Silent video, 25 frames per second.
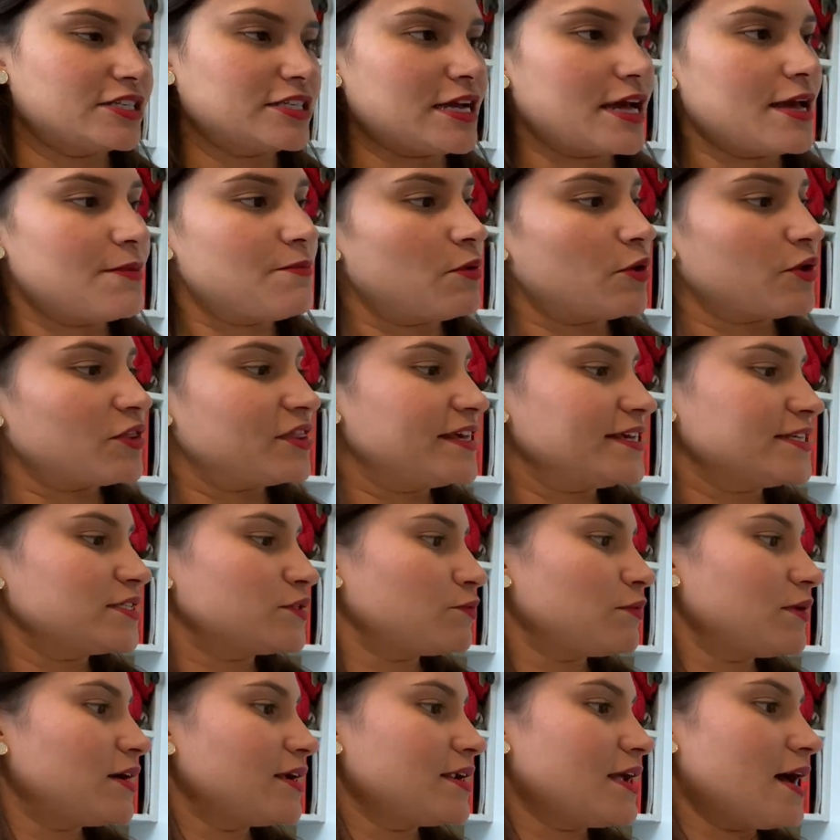bought this
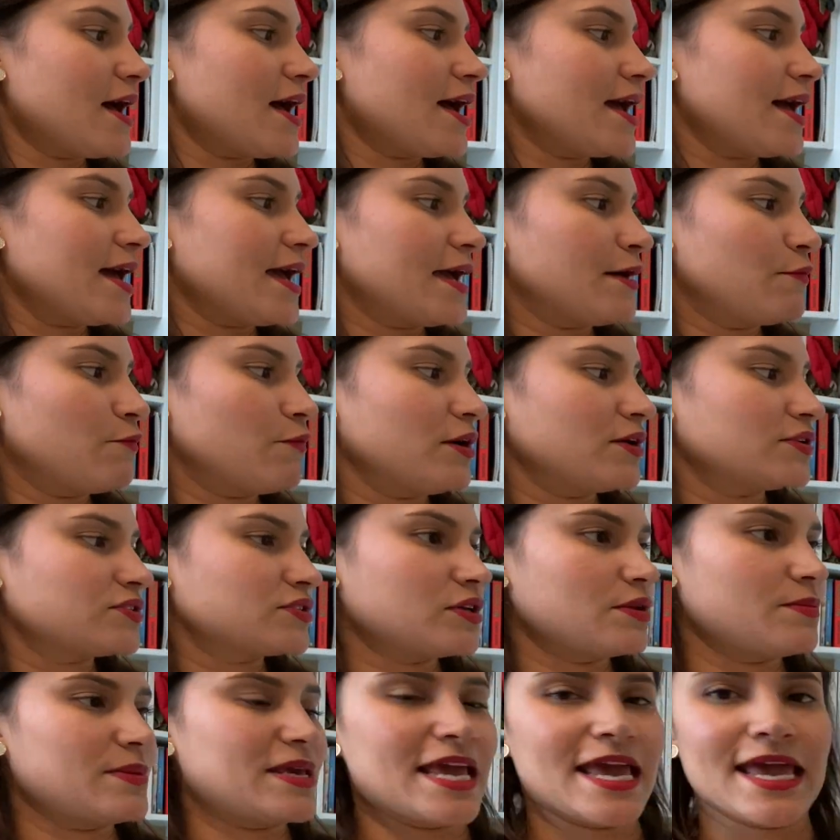one, I was
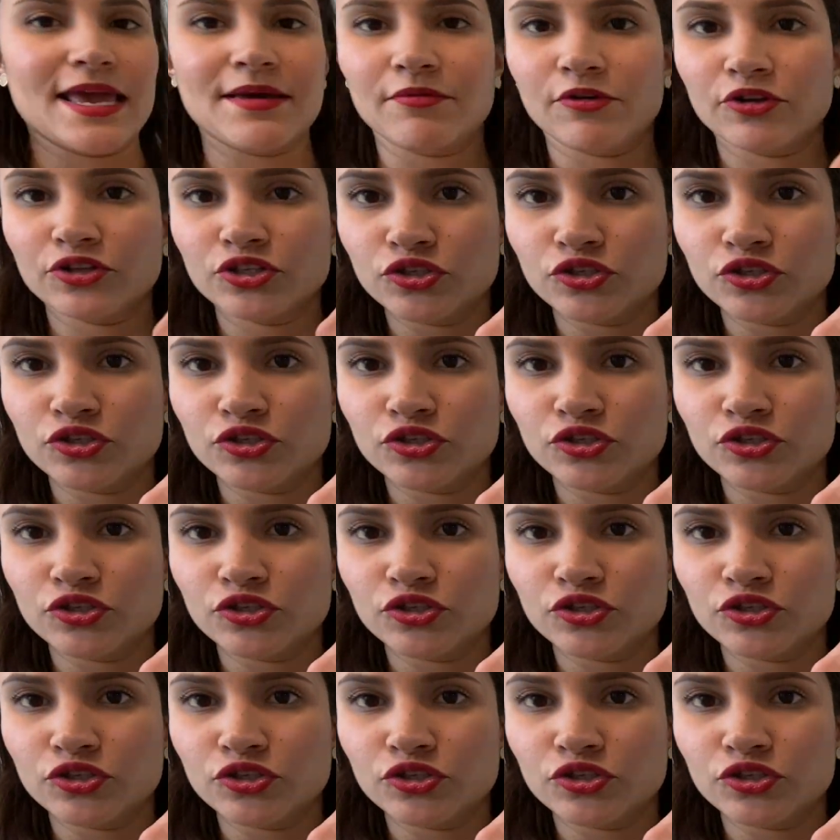gonna be able